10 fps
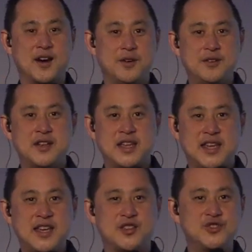he
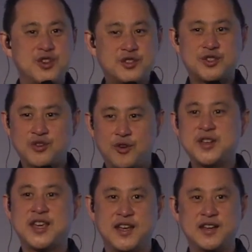is not
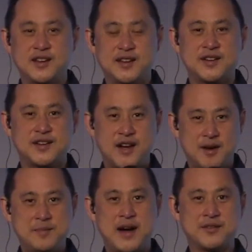talking
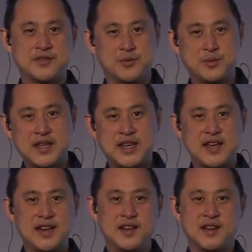about the wicked
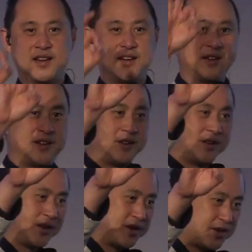
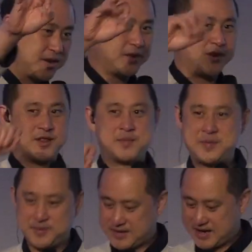or the people
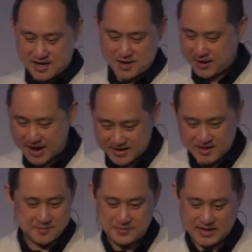that he had in the
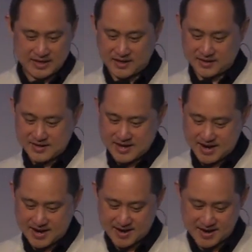beginning
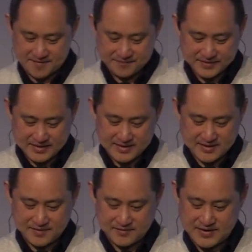
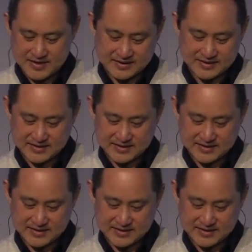verses.